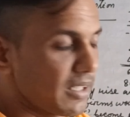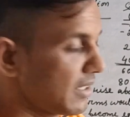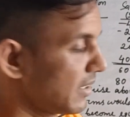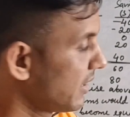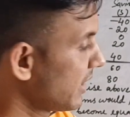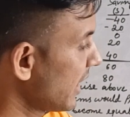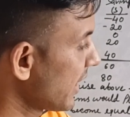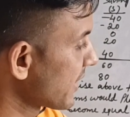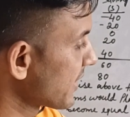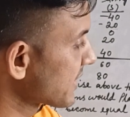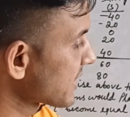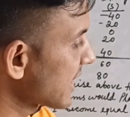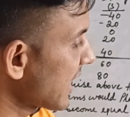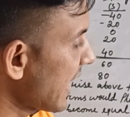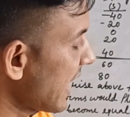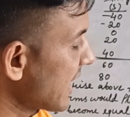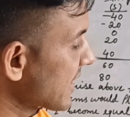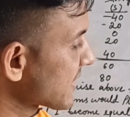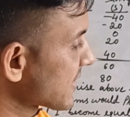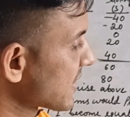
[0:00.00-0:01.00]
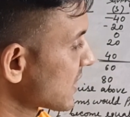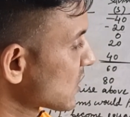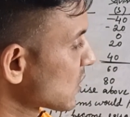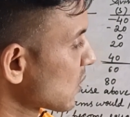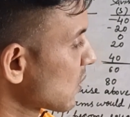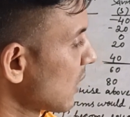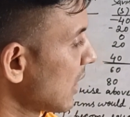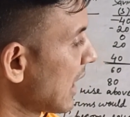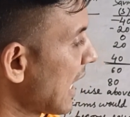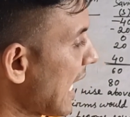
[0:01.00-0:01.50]
there is S is
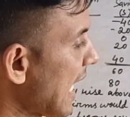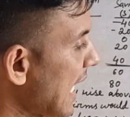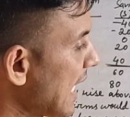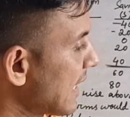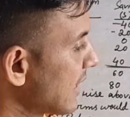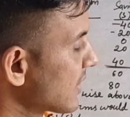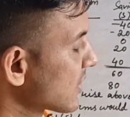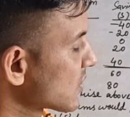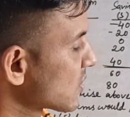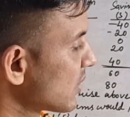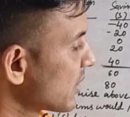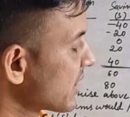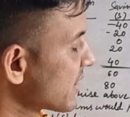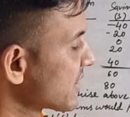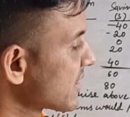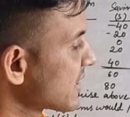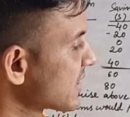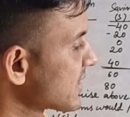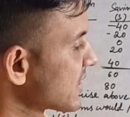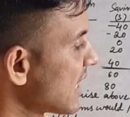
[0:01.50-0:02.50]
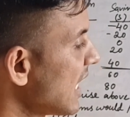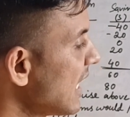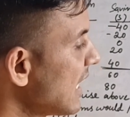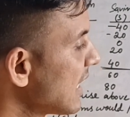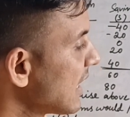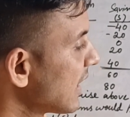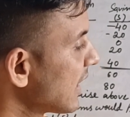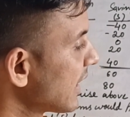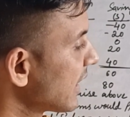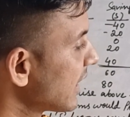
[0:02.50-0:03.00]
equal I. So this is
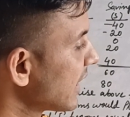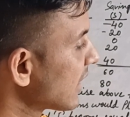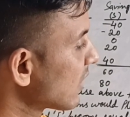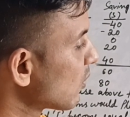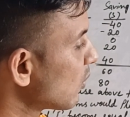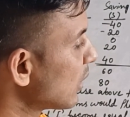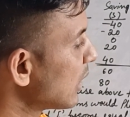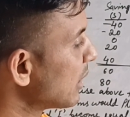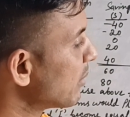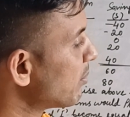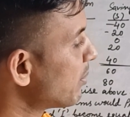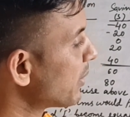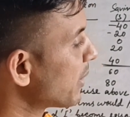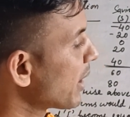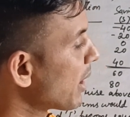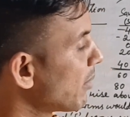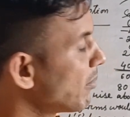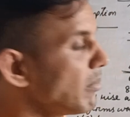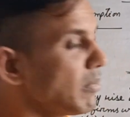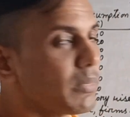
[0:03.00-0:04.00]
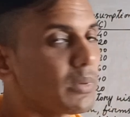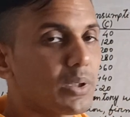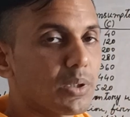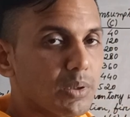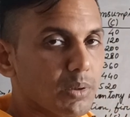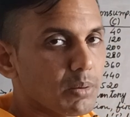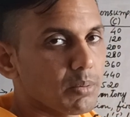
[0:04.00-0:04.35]
the equilibrium